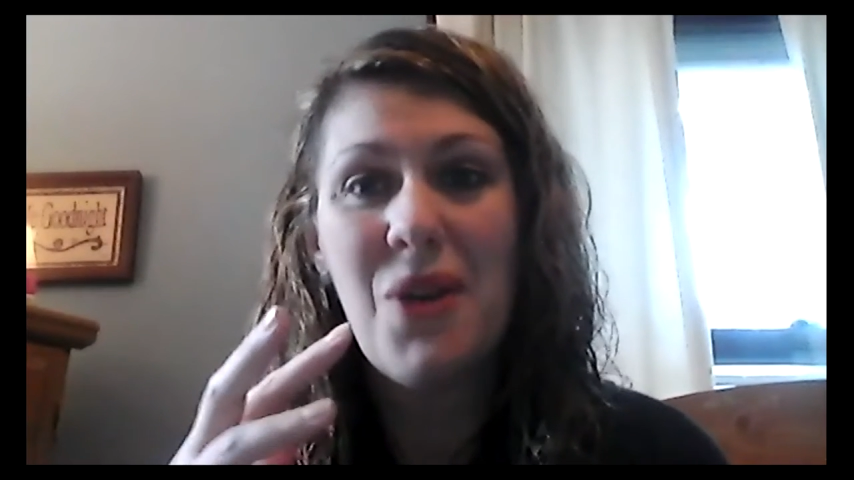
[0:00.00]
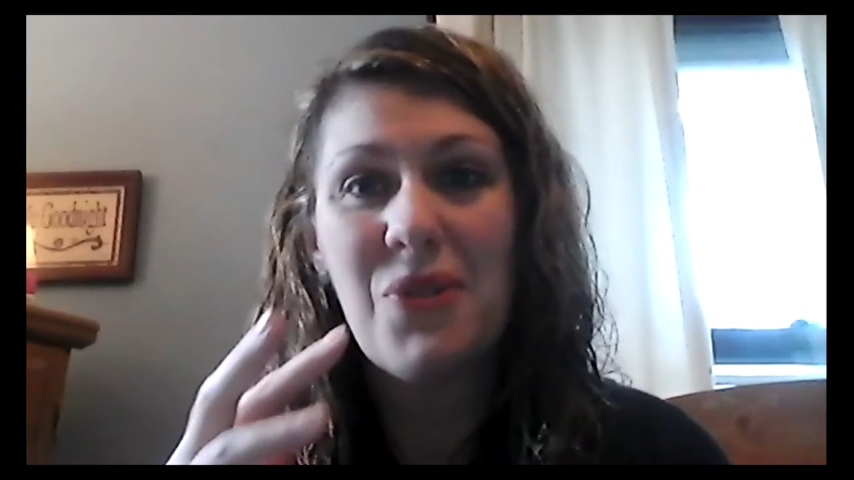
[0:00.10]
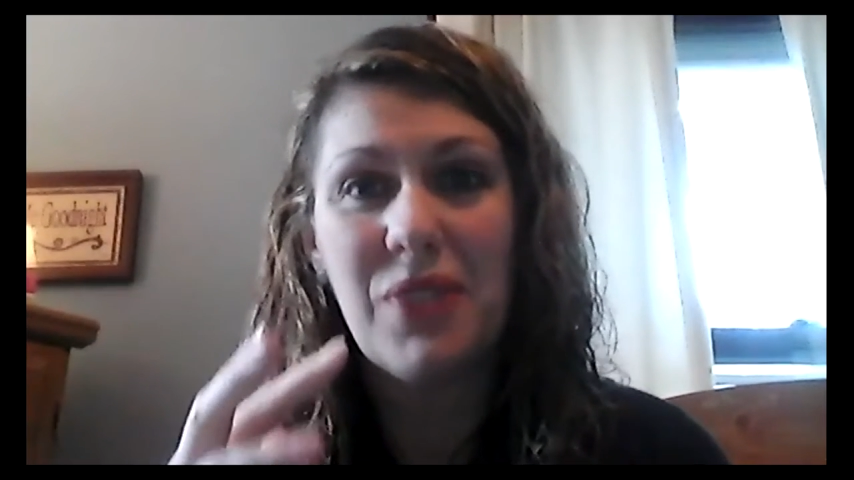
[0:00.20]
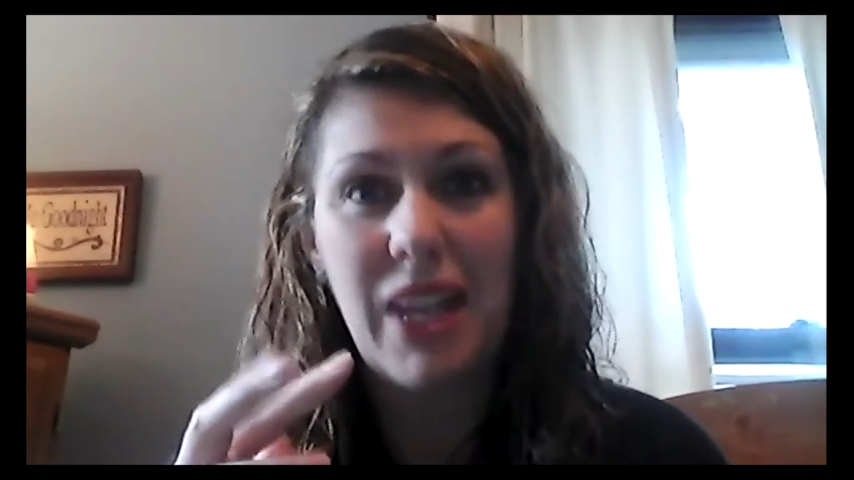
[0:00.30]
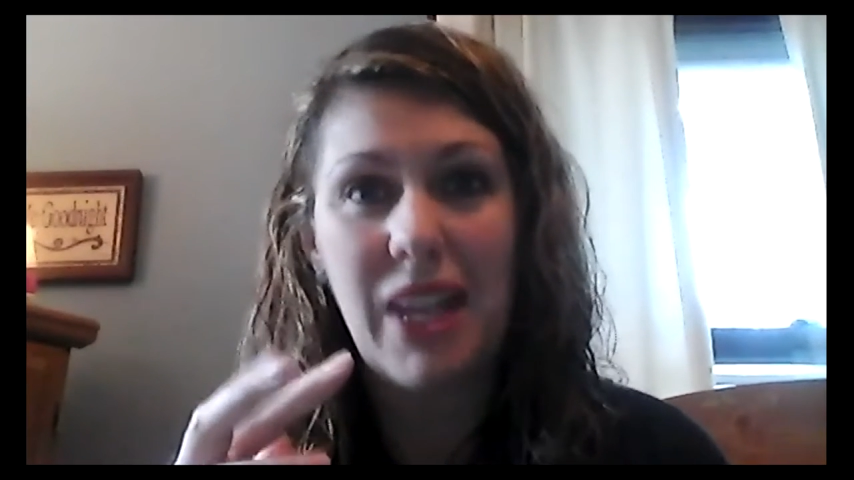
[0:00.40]

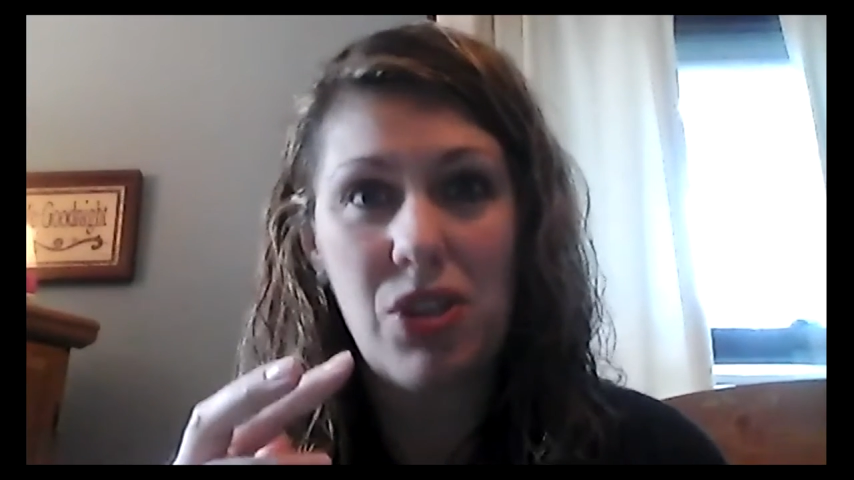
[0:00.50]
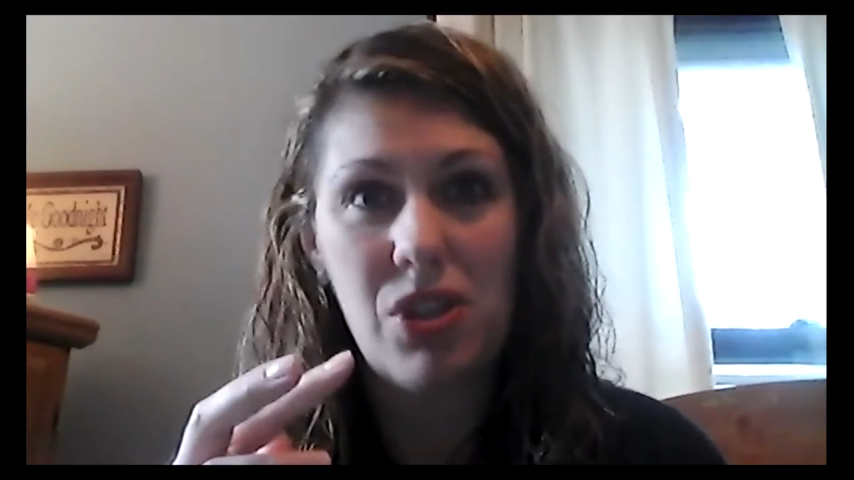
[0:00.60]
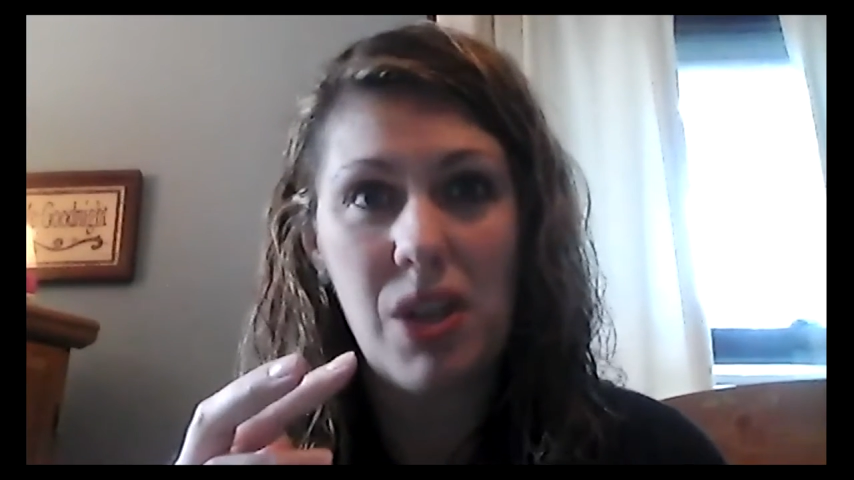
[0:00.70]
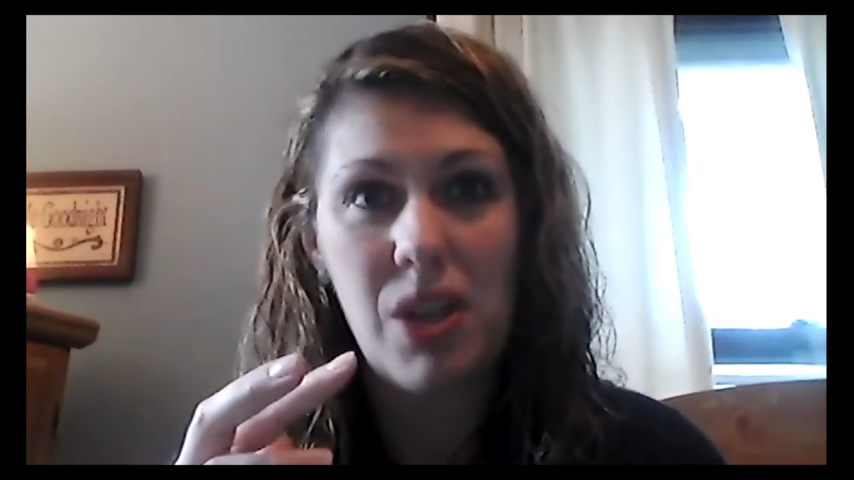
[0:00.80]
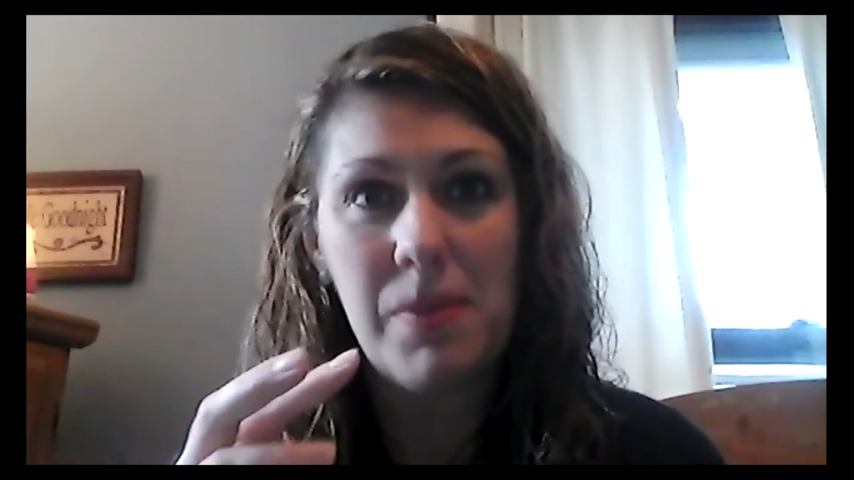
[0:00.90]

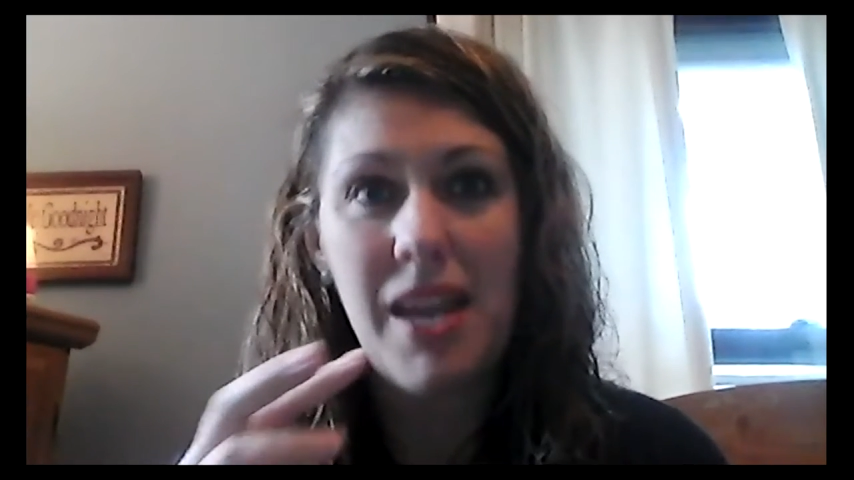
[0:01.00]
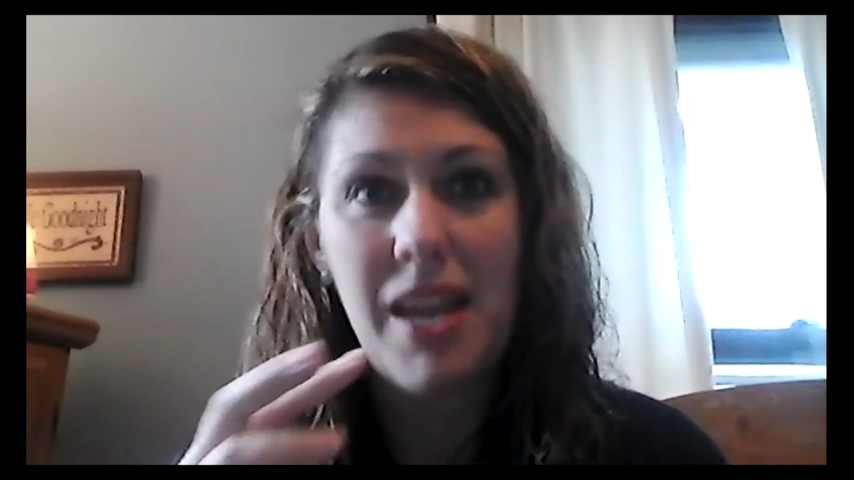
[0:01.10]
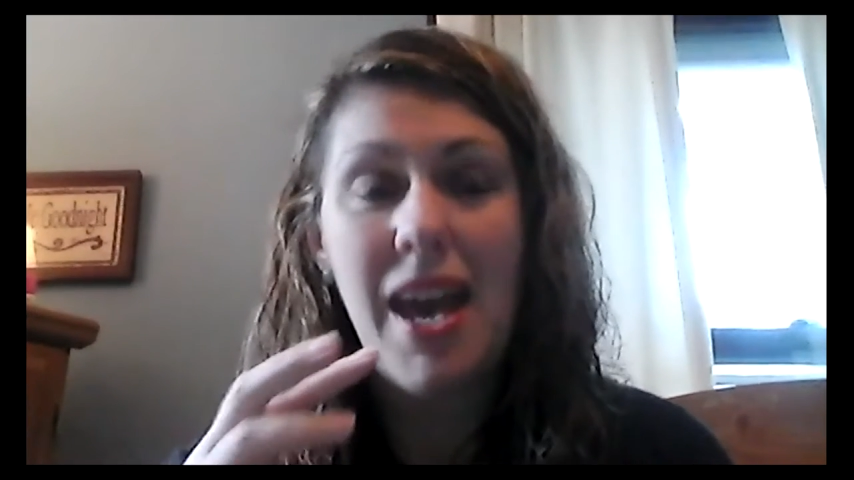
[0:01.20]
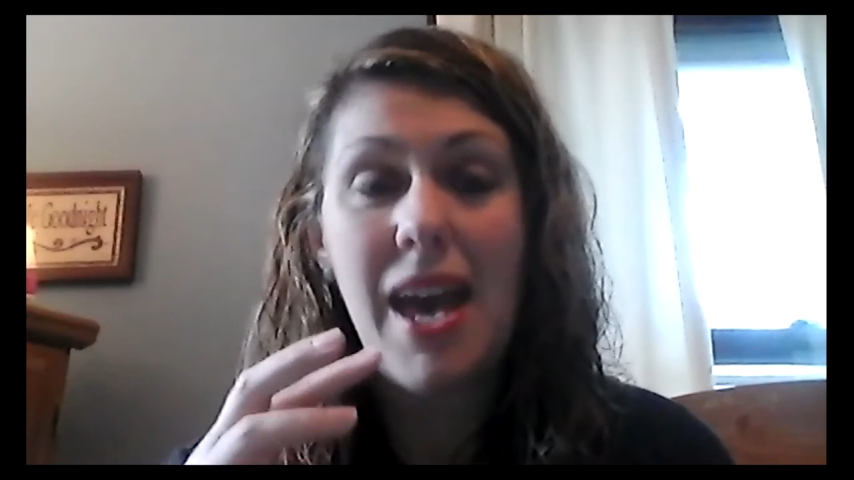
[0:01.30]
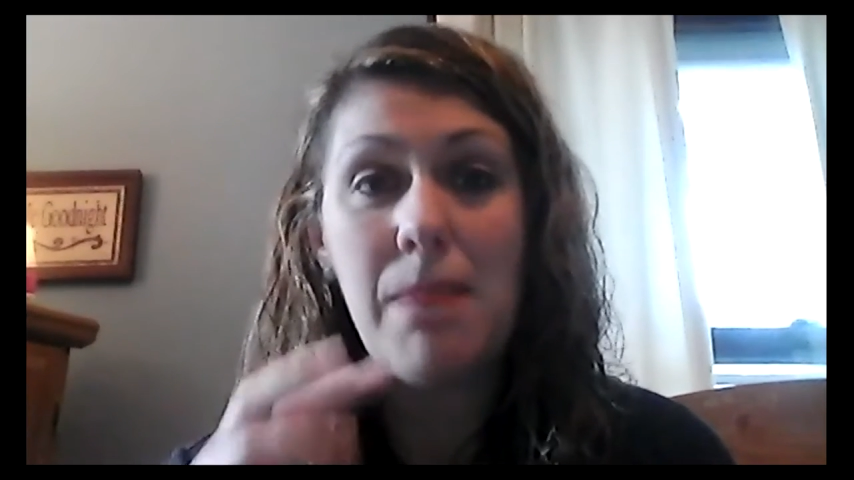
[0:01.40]
relationships
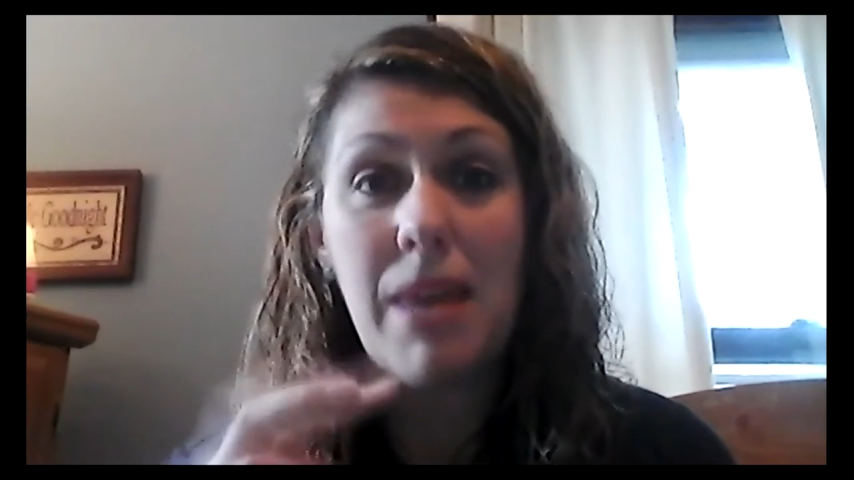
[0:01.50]
and